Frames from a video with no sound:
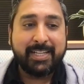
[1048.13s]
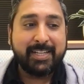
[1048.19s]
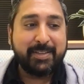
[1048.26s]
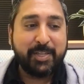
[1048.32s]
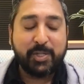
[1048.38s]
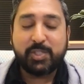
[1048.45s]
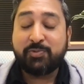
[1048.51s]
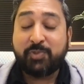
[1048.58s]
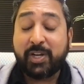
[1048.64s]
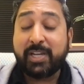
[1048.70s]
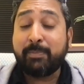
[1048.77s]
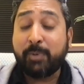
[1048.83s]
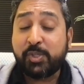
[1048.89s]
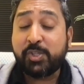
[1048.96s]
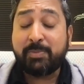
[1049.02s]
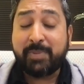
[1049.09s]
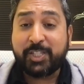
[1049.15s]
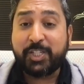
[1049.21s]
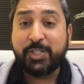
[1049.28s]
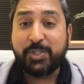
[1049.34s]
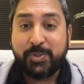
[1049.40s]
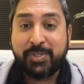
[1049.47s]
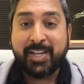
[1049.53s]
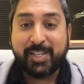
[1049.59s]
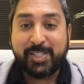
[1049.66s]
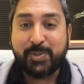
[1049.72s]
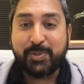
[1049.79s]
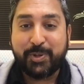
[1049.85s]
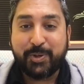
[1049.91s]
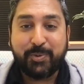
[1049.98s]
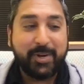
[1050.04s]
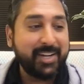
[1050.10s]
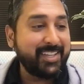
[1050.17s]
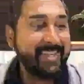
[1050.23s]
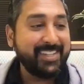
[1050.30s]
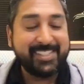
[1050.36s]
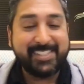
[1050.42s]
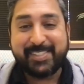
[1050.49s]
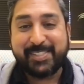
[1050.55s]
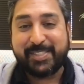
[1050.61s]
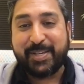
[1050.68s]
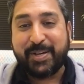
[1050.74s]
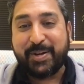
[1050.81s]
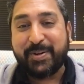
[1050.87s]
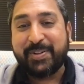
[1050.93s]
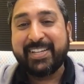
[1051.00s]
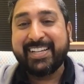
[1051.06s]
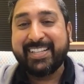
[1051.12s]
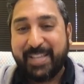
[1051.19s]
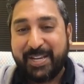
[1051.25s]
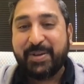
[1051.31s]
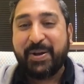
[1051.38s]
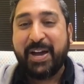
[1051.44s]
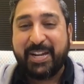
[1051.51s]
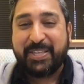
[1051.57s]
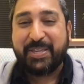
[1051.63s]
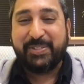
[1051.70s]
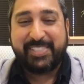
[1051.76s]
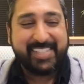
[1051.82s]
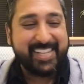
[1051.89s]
it's funny, most of them actually do text with their grandkids. So they know how to use